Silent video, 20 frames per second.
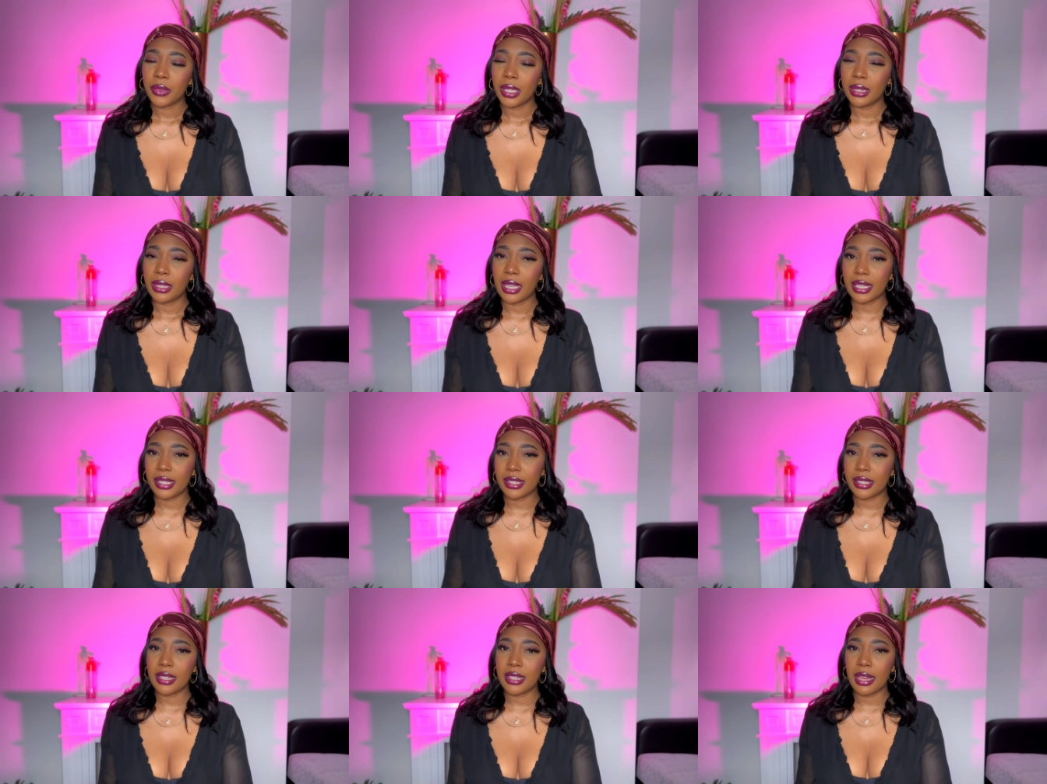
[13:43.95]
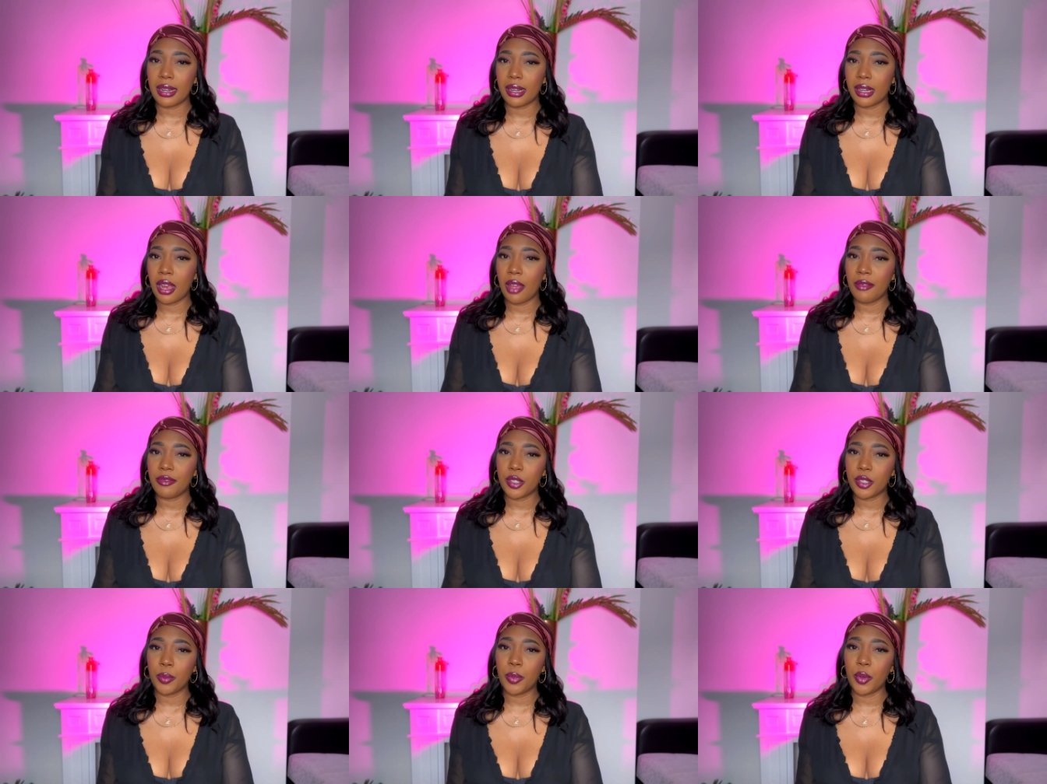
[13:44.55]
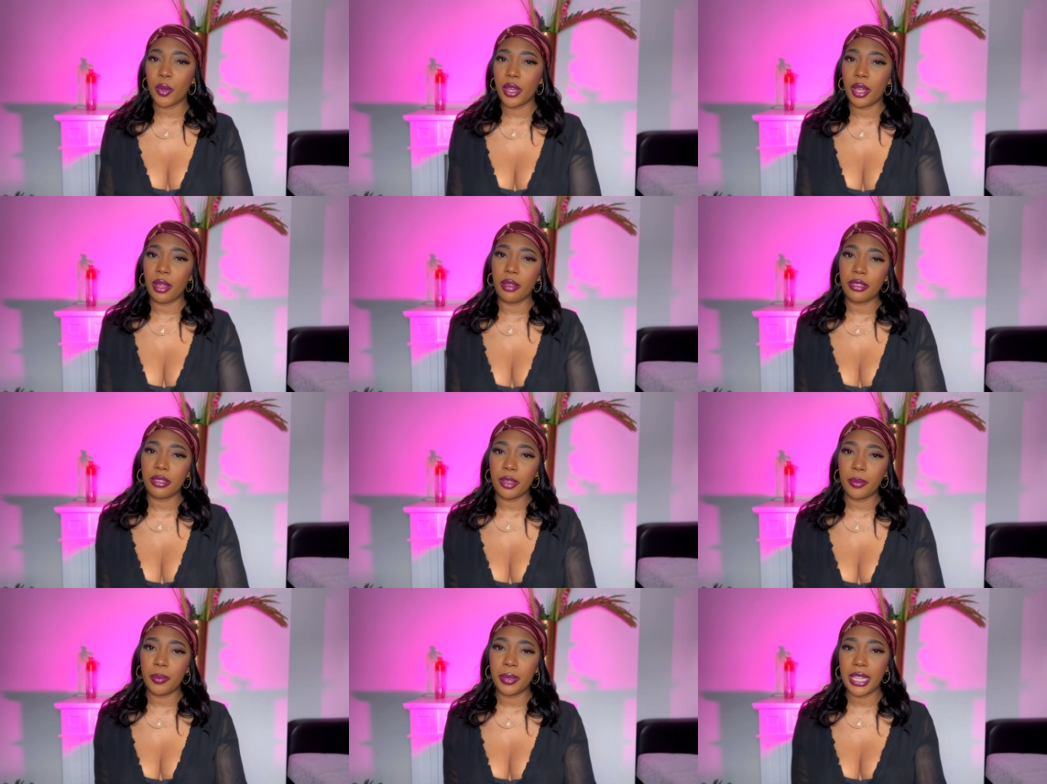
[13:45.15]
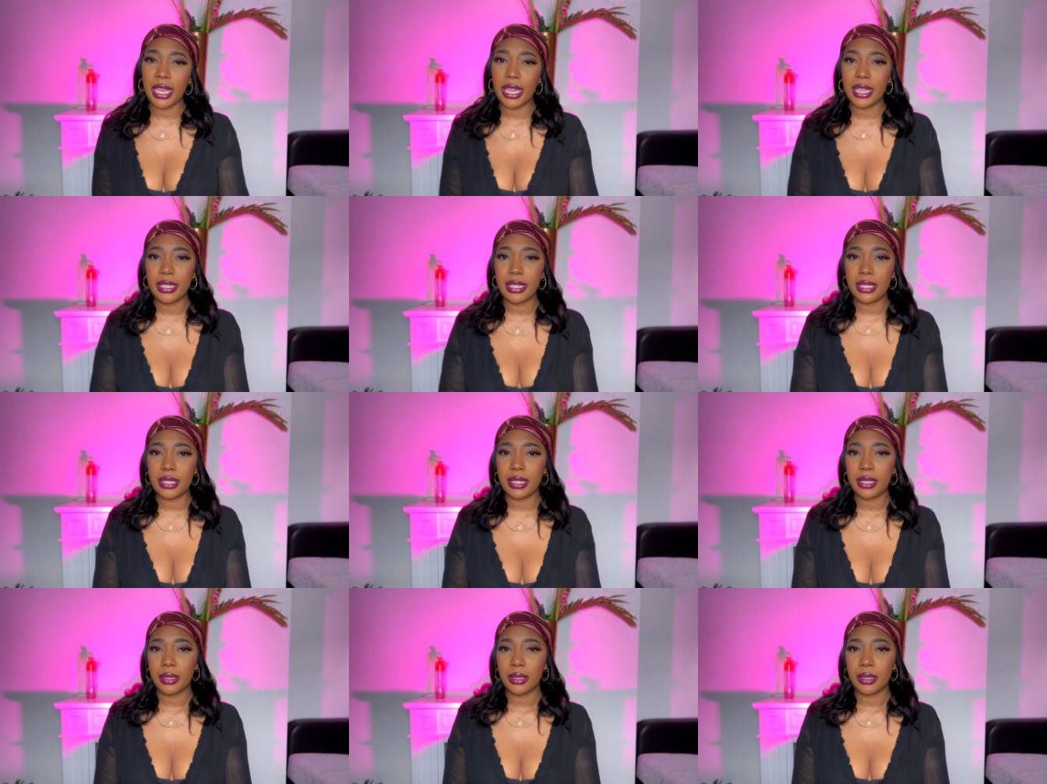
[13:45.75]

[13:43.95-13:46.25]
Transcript: Like it's not a comfortable, healthy place.